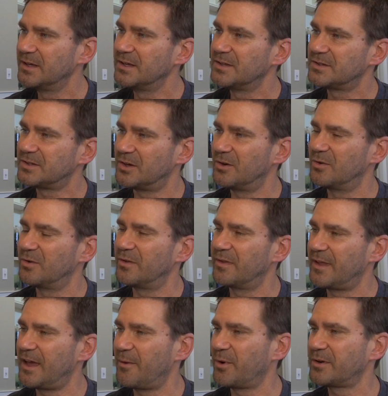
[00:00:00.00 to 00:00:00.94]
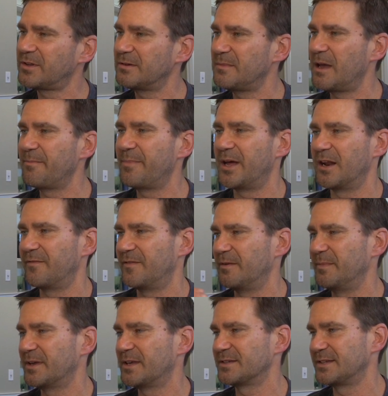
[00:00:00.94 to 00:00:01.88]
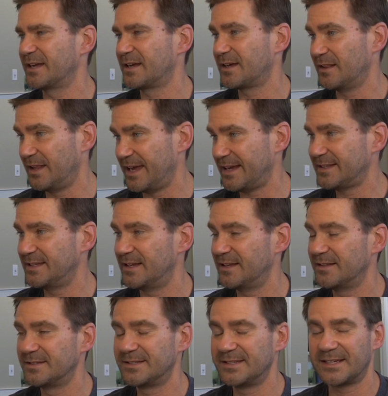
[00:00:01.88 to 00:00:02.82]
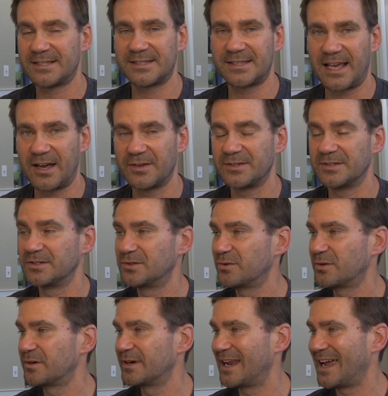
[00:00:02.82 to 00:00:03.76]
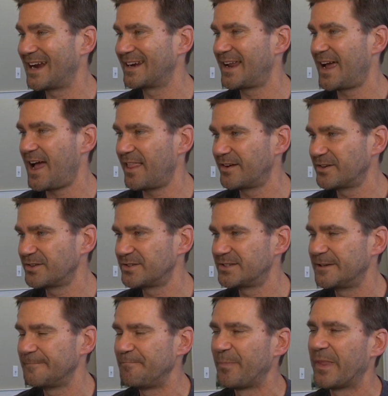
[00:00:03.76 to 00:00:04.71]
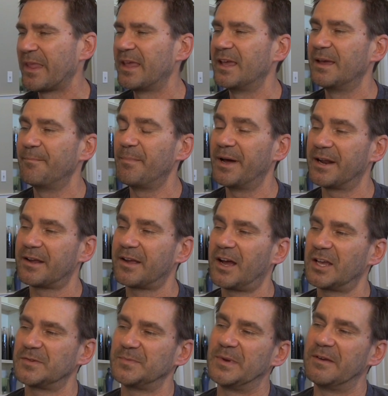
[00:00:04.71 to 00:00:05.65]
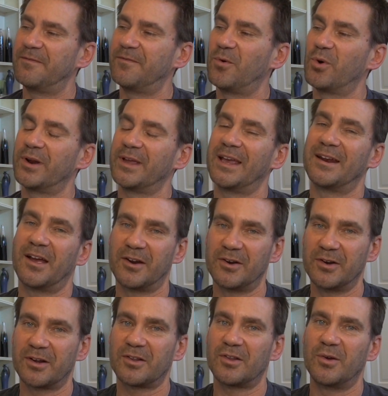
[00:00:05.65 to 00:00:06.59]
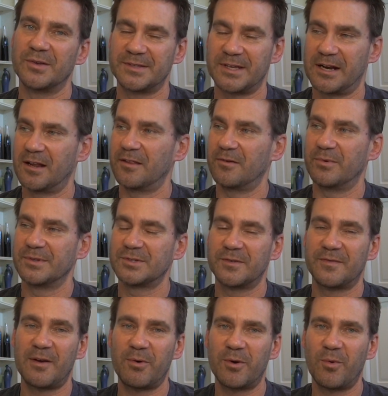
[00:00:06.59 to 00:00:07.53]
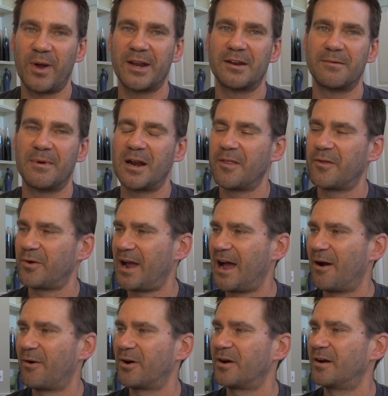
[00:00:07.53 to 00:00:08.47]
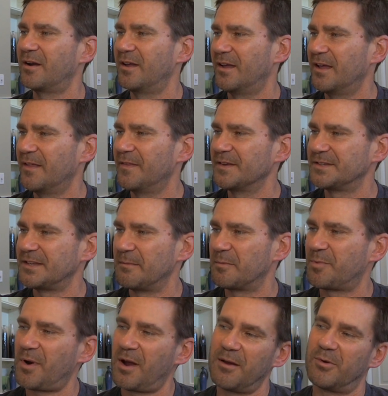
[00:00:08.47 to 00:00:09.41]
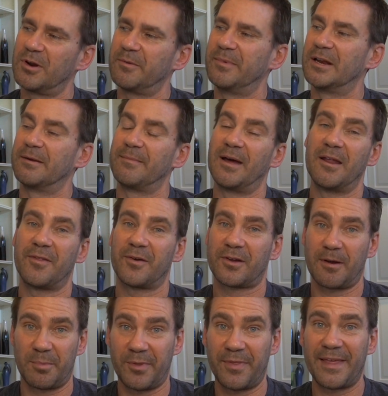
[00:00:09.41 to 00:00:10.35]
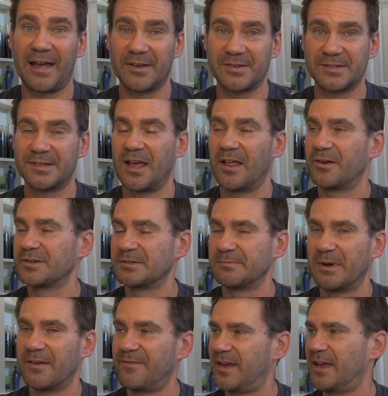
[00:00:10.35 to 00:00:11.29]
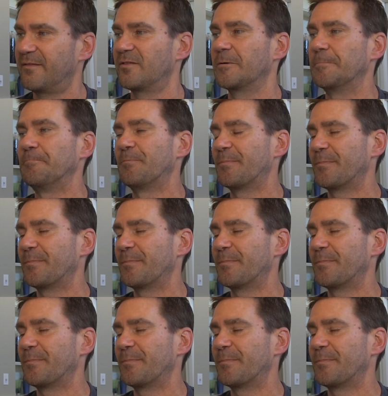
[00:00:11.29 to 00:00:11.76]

So that worked to my benefit because I collected $6,209, but it cost me $4,800 to close that other one. So if I would have waited about another hour, this number probably would have been about another couple $1,000s in my favor.